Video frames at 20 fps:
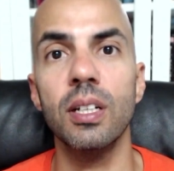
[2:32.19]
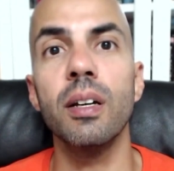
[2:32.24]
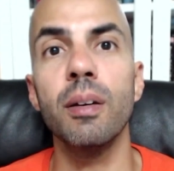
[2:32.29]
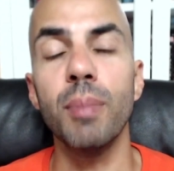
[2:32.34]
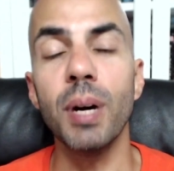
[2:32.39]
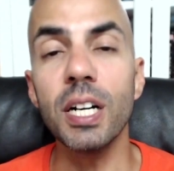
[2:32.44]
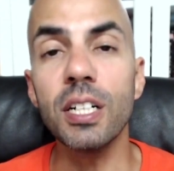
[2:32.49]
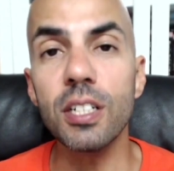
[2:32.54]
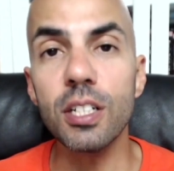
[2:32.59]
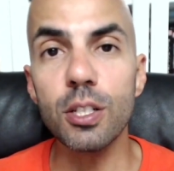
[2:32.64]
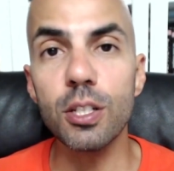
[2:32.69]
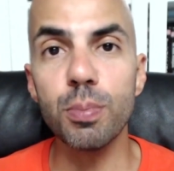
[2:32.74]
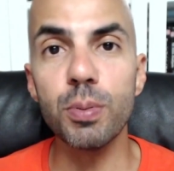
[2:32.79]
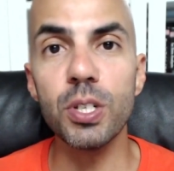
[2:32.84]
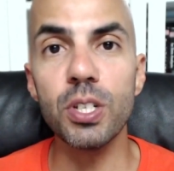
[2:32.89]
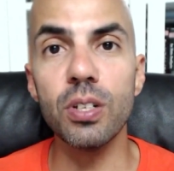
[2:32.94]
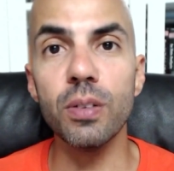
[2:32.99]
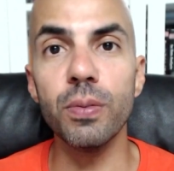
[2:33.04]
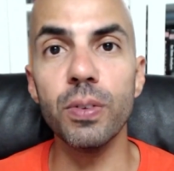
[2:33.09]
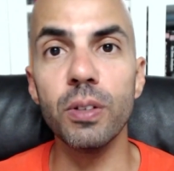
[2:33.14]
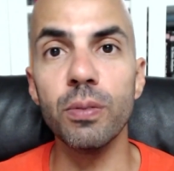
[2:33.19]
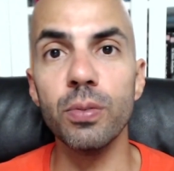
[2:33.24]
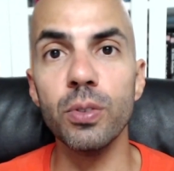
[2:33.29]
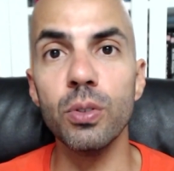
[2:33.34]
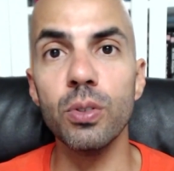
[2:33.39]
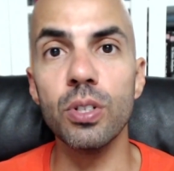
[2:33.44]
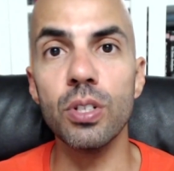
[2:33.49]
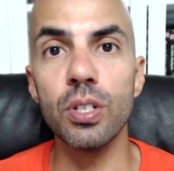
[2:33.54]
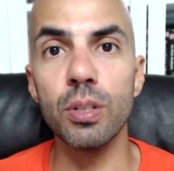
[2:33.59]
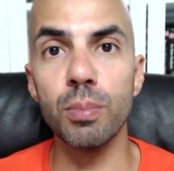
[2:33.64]
Market-specific view
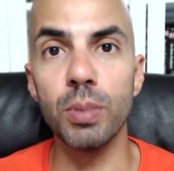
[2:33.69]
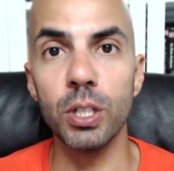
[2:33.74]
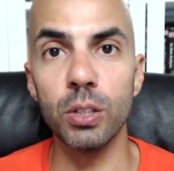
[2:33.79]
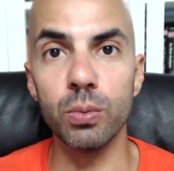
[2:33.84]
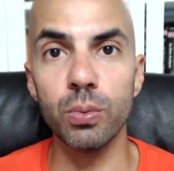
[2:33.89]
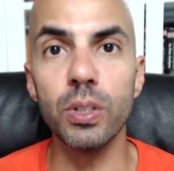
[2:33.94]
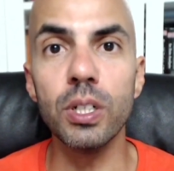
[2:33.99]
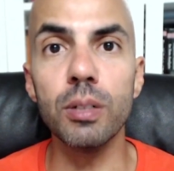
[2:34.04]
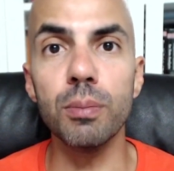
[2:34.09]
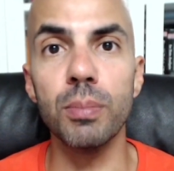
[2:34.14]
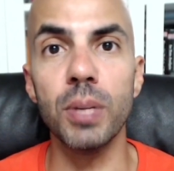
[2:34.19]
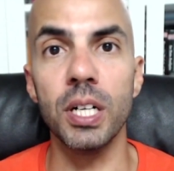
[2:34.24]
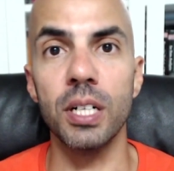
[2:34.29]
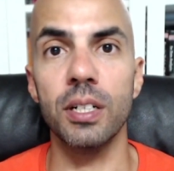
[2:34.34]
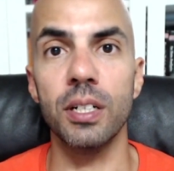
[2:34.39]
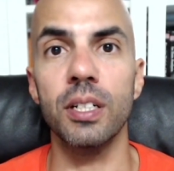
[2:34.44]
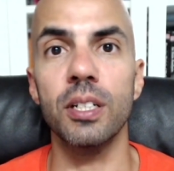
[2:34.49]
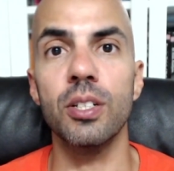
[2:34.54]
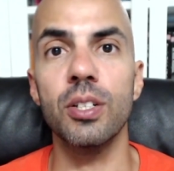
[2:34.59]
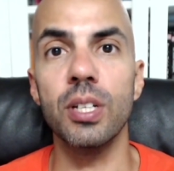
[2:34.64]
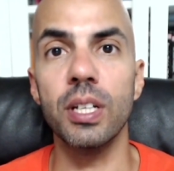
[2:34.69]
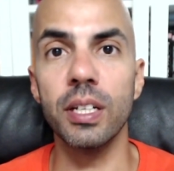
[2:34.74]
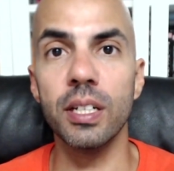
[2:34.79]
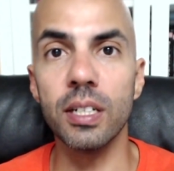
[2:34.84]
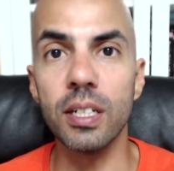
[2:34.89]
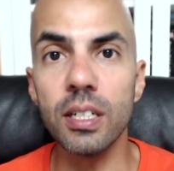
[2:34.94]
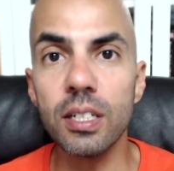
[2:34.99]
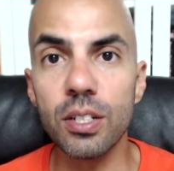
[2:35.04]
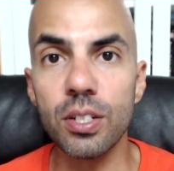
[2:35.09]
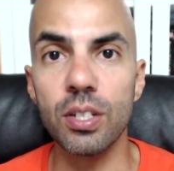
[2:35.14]
is about one market, say
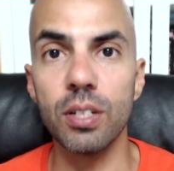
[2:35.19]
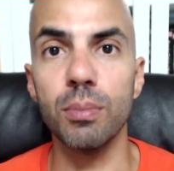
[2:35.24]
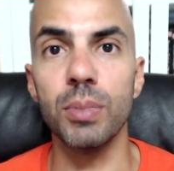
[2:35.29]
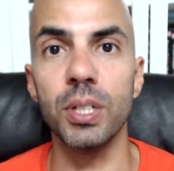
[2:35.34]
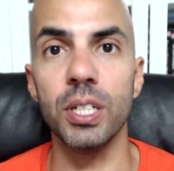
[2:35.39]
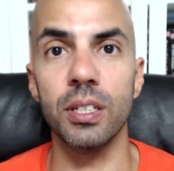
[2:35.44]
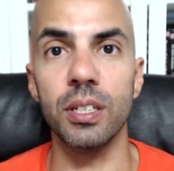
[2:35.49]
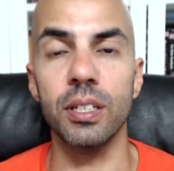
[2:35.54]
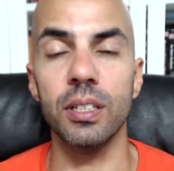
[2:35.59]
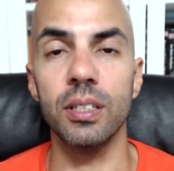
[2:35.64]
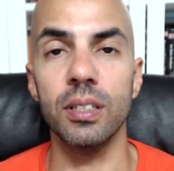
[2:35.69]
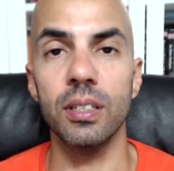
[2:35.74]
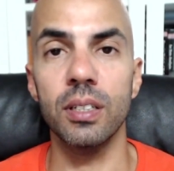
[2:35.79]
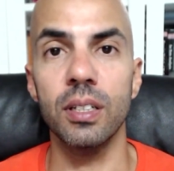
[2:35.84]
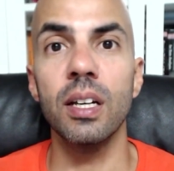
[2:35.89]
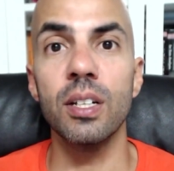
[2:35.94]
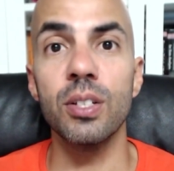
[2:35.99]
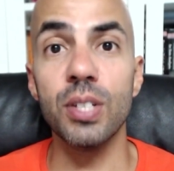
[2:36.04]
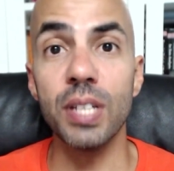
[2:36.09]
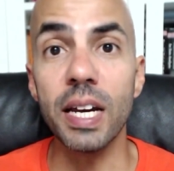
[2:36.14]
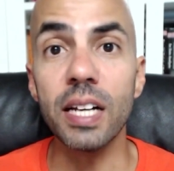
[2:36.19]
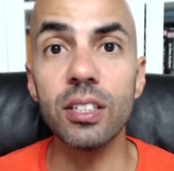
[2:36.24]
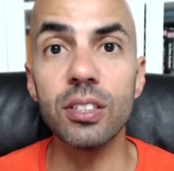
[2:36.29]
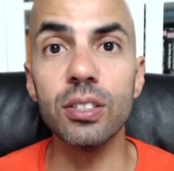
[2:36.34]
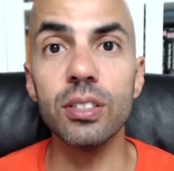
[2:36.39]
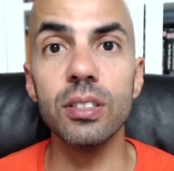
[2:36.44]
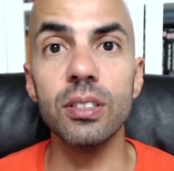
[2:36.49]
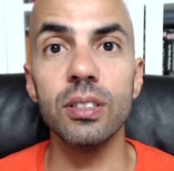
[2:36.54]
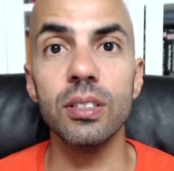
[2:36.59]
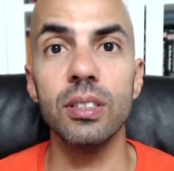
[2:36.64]
currency market.
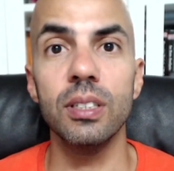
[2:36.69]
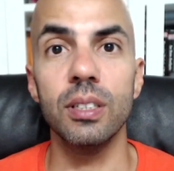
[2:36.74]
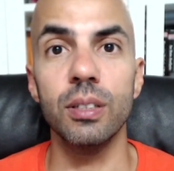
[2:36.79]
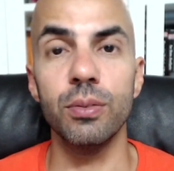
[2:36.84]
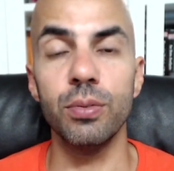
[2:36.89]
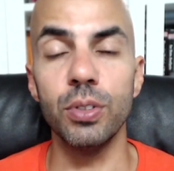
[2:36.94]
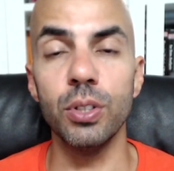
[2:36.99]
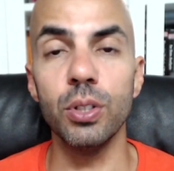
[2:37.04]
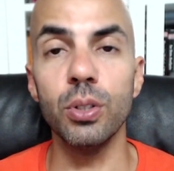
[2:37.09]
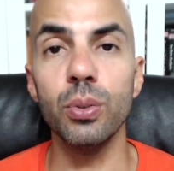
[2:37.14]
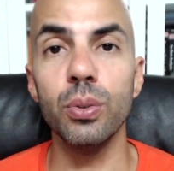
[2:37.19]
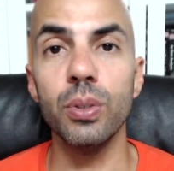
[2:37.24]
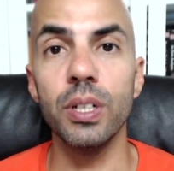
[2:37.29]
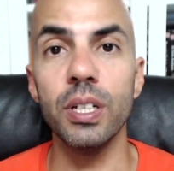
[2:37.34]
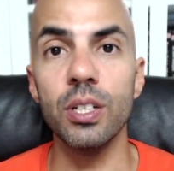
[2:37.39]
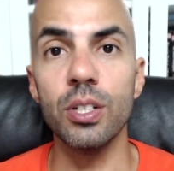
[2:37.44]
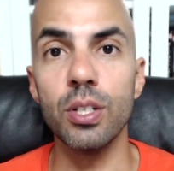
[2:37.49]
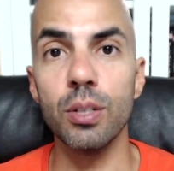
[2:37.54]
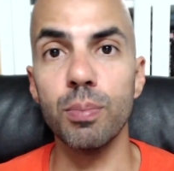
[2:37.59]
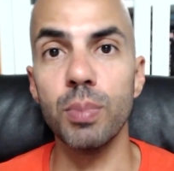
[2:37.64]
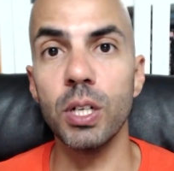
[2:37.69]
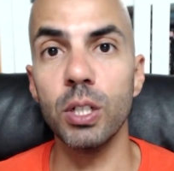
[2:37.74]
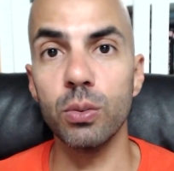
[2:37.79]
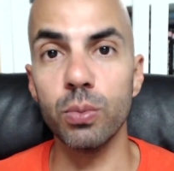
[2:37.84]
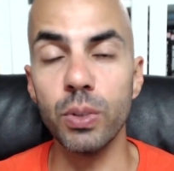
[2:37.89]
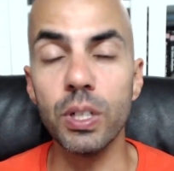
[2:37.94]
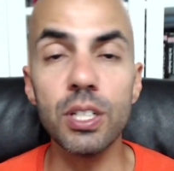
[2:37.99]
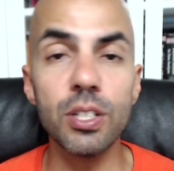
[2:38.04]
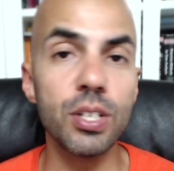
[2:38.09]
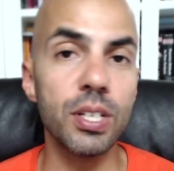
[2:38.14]
Sectoral view is about
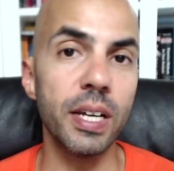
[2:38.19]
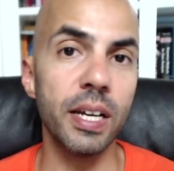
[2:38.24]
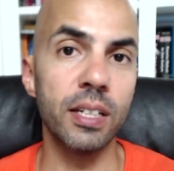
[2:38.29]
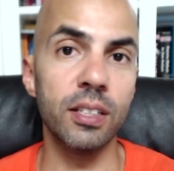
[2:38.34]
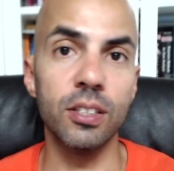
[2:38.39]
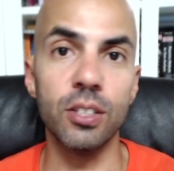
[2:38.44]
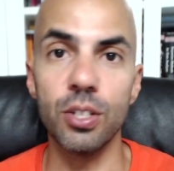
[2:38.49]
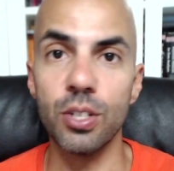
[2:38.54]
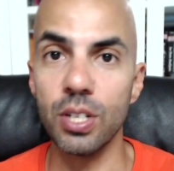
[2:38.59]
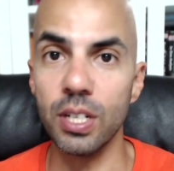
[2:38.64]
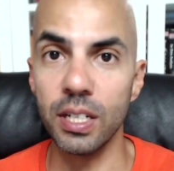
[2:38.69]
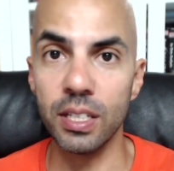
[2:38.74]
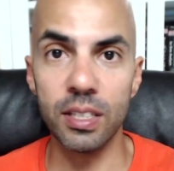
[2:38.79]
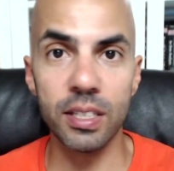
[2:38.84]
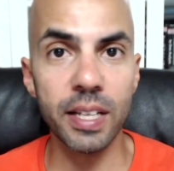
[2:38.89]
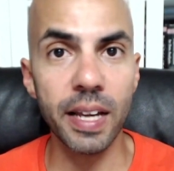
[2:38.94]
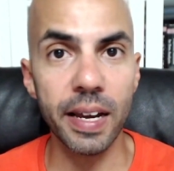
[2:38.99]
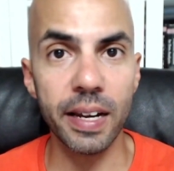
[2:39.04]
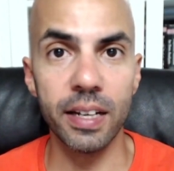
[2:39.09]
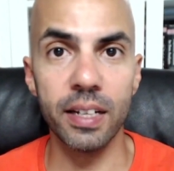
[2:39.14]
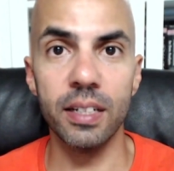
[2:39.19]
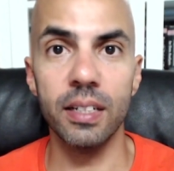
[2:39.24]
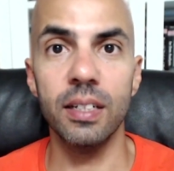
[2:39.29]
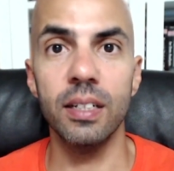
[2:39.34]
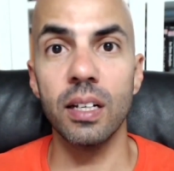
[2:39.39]
one sector, say tech.